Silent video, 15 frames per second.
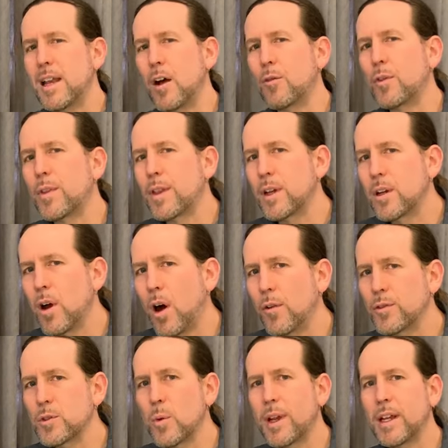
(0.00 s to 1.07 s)
Now for the
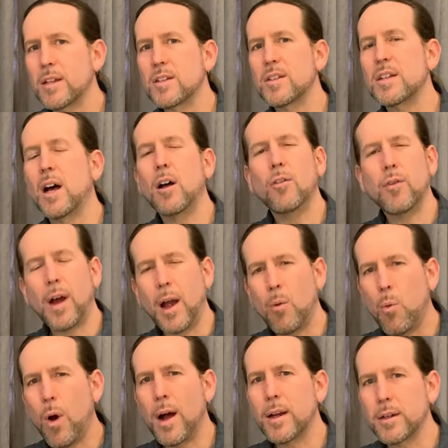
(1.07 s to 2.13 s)
golf swing itself, I
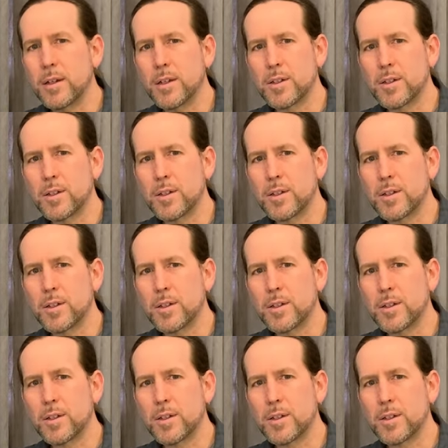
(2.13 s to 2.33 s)
wanted to